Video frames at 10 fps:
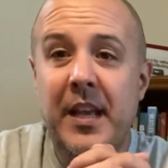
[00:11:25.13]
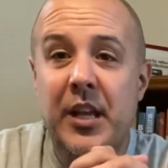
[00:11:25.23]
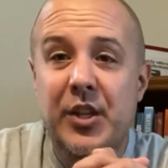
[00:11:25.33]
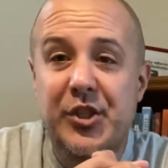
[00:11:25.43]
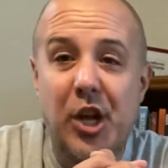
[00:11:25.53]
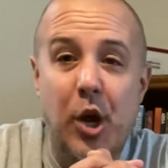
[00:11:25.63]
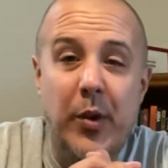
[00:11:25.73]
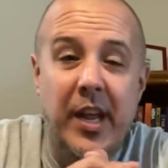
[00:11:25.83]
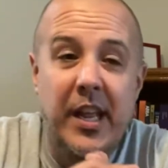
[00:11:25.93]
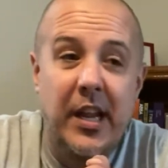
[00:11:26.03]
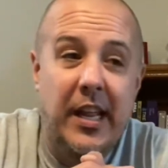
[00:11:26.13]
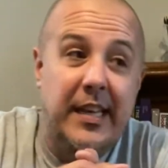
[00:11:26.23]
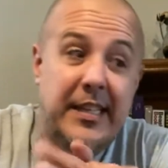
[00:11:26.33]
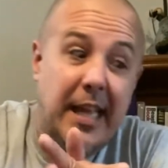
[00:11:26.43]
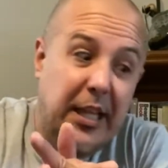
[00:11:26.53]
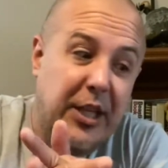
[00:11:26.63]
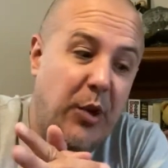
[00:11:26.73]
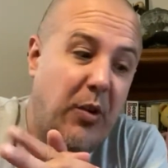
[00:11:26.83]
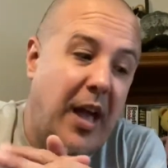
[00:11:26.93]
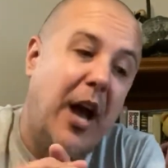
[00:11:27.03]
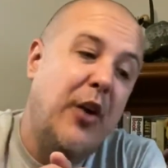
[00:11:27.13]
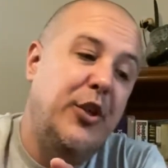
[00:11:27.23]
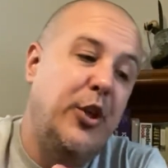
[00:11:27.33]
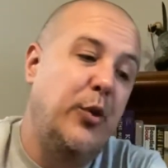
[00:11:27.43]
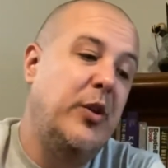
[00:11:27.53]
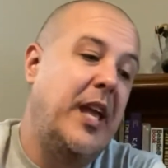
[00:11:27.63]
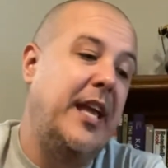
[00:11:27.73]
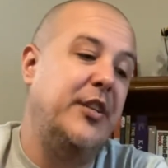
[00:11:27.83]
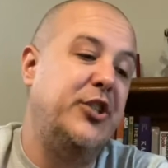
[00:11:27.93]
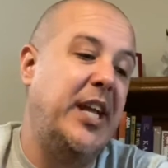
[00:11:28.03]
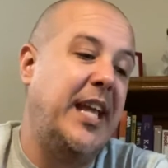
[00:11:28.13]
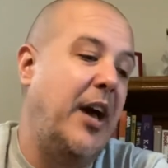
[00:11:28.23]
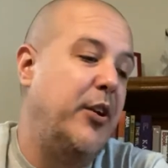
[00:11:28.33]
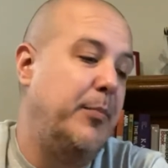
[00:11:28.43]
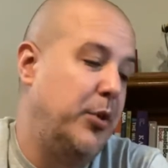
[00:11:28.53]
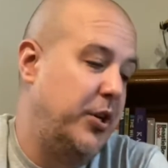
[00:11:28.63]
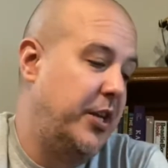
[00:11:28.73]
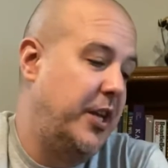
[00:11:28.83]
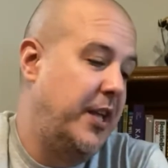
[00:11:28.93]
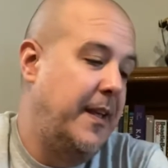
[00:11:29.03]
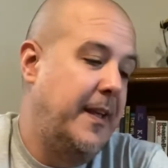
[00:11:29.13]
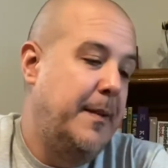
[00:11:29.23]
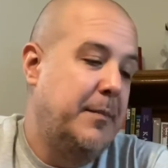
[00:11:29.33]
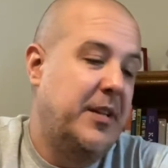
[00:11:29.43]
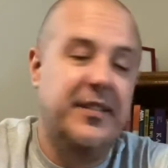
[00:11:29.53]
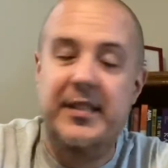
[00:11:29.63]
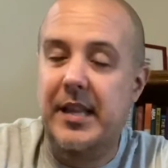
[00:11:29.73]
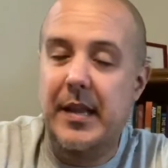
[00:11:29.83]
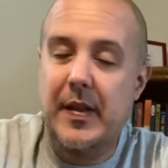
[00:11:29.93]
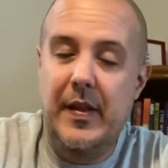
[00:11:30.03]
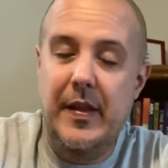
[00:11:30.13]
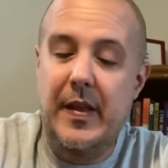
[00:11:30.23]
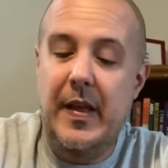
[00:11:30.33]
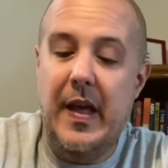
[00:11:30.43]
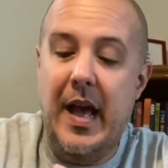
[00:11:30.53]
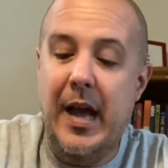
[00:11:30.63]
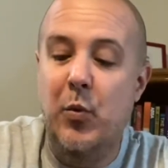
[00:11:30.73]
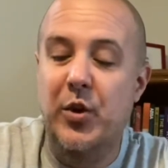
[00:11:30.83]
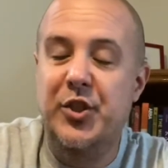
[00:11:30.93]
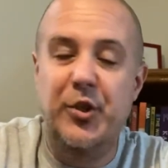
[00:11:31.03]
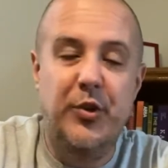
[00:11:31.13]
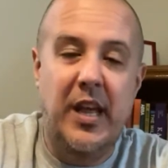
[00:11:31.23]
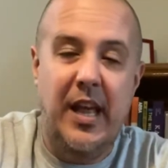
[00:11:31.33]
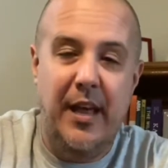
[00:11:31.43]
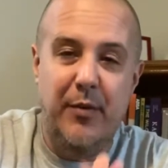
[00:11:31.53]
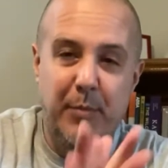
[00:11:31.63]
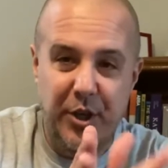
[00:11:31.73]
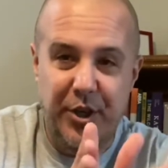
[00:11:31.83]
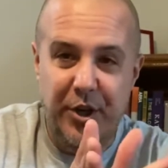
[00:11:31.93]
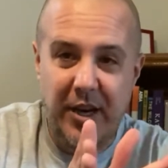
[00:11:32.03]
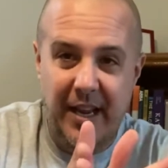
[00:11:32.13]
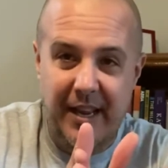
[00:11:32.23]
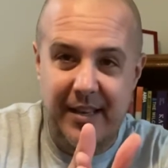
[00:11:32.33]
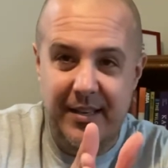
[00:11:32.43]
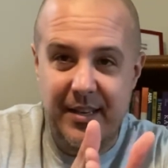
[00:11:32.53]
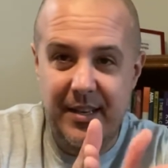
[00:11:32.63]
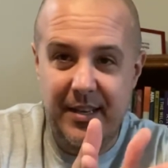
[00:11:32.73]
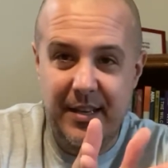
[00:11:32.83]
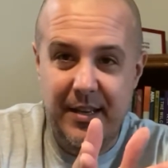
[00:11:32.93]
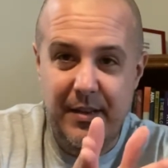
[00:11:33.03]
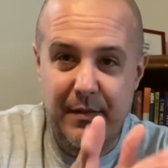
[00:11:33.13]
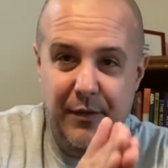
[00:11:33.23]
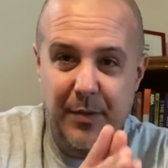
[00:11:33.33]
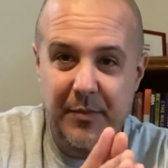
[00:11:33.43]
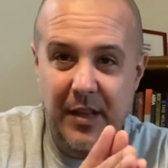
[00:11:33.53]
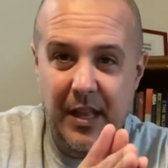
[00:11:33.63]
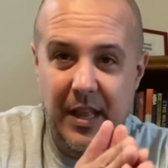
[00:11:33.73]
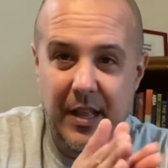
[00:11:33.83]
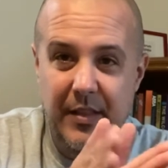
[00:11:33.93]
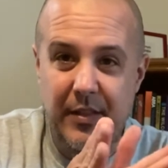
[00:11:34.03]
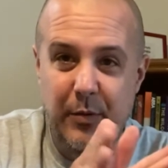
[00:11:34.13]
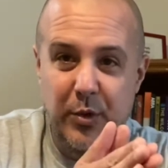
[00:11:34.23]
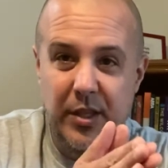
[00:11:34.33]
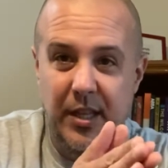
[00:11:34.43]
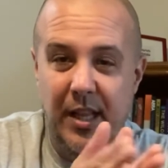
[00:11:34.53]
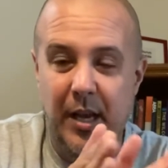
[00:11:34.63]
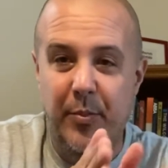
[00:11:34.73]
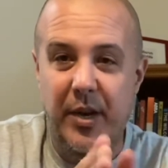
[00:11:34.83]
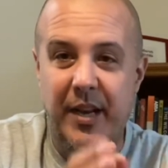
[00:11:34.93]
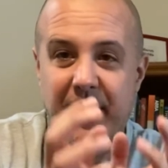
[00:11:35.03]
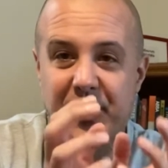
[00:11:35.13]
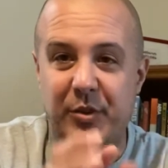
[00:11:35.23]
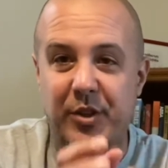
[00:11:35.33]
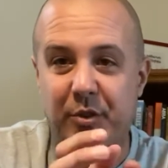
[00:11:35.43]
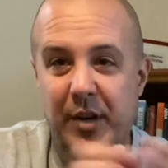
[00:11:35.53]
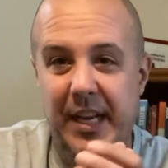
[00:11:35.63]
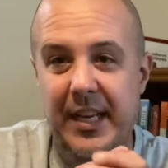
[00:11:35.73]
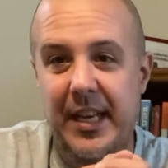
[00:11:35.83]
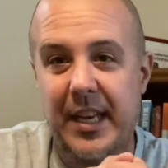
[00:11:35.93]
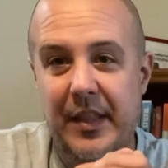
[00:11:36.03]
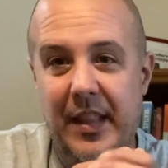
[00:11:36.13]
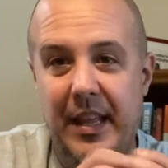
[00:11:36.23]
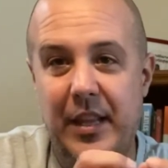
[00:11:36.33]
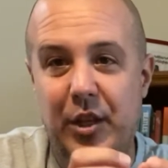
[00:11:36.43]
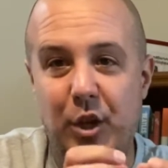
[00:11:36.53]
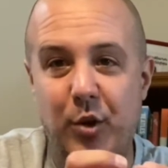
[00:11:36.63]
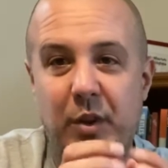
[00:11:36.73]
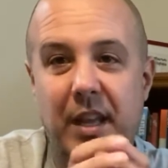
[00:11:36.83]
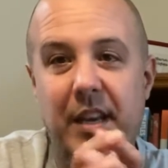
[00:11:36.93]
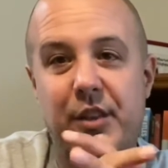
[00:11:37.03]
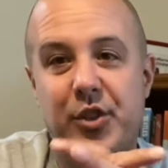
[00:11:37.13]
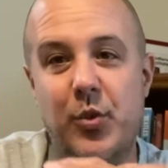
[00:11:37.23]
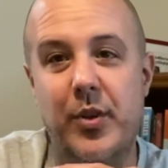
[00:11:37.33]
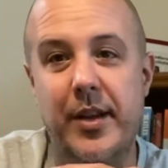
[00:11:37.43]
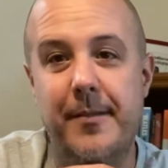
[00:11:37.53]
showing and telling you how you can check out a book, because I want you to have a book in your hand from the Woodland Library that you can read and that you can enjoy.